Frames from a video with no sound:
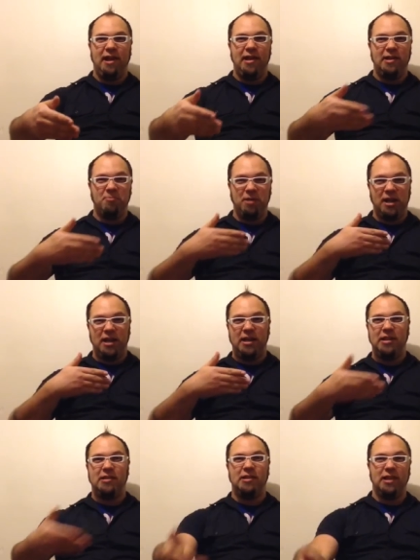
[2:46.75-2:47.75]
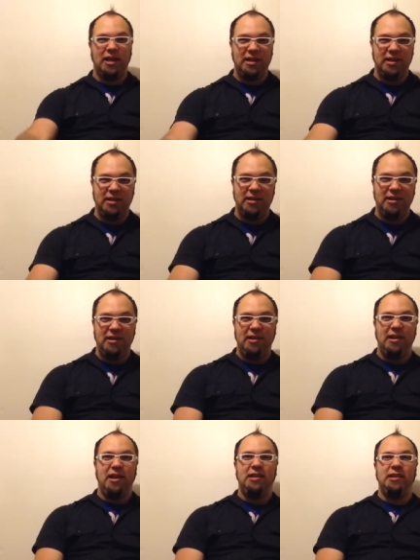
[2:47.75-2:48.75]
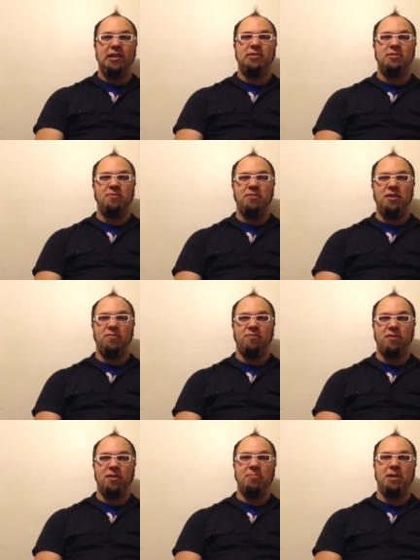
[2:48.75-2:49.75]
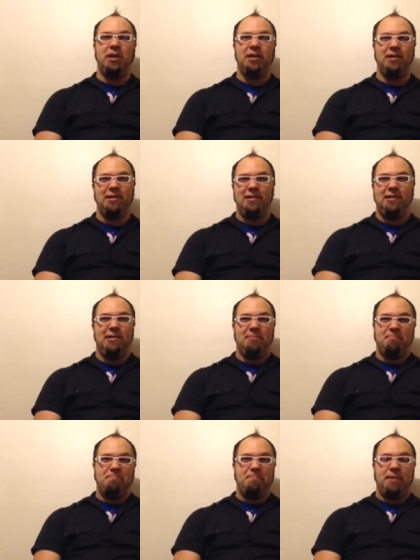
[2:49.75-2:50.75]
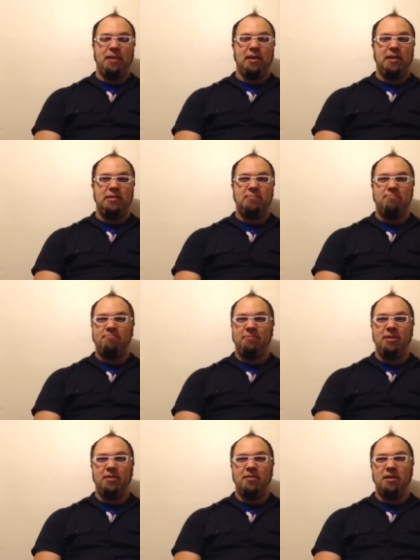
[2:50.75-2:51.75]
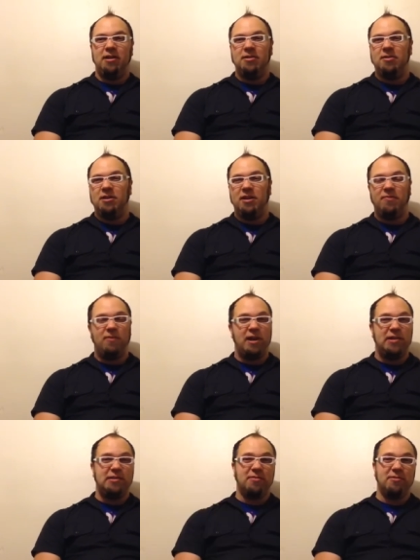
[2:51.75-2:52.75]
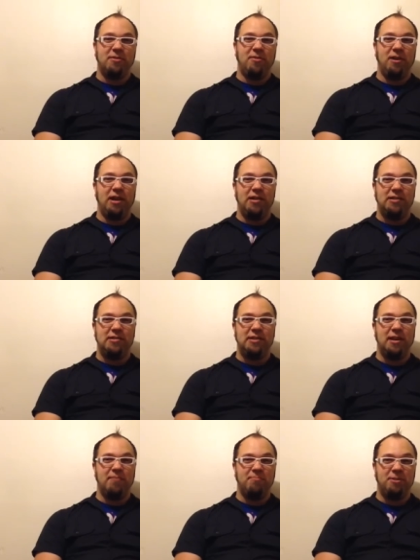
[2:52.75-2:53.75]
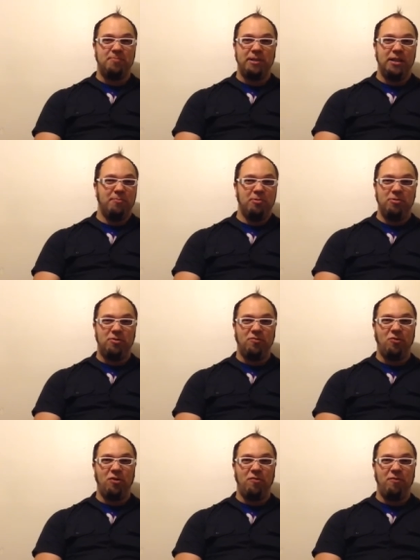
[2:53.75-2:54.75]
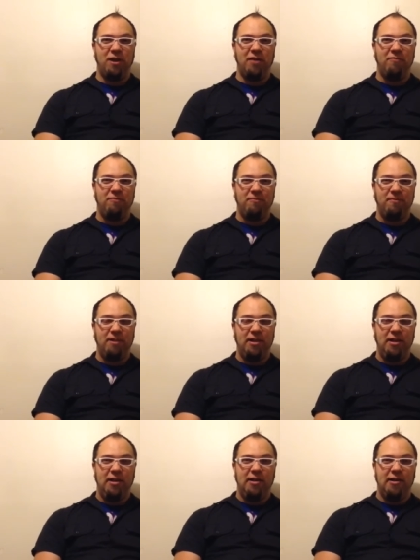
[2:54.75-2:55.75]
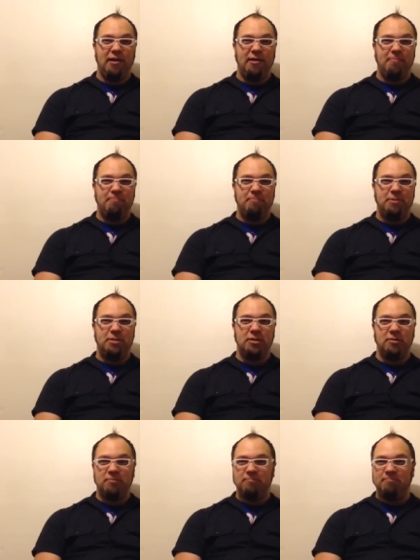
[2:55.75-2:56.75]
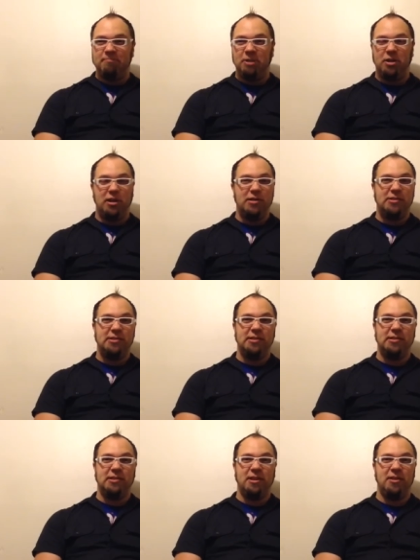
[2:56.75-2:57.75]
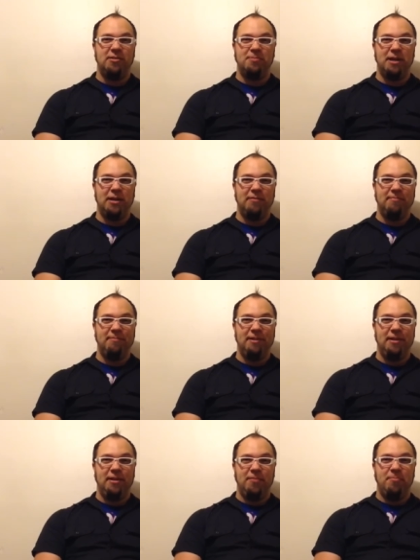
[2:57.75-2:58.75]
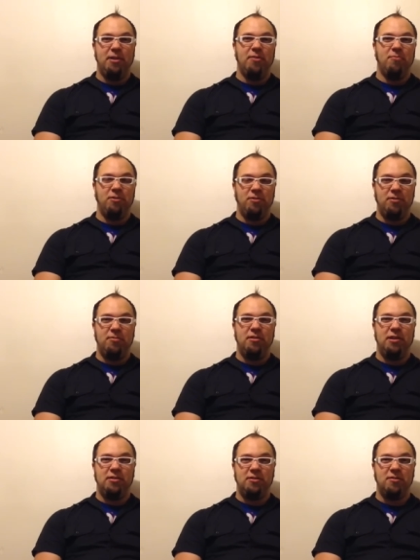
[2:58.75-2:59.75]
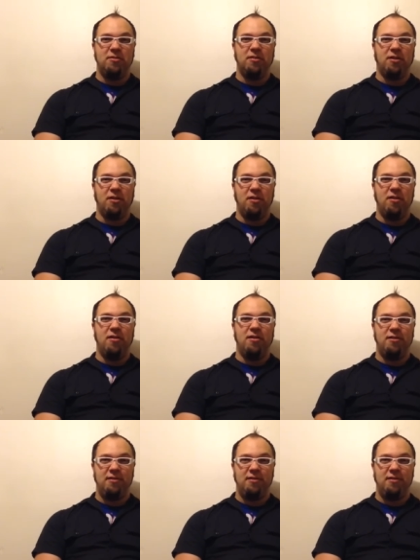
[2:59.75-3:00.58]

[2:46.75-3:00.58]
And then when I hit the lady in the SUV in front of me, I don't know how fast I was going at the time. Speed limit was 45. So your guess is as good as mine, but it totaled the car.